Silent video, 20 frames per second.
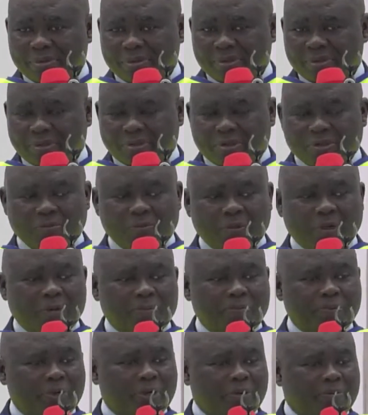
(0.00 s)
Small
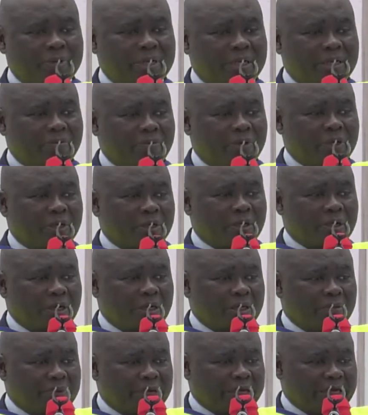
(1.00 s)
problem will not
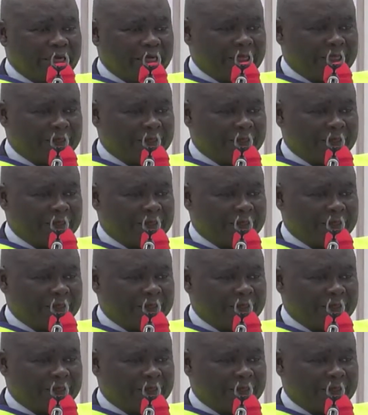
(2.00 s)
remain.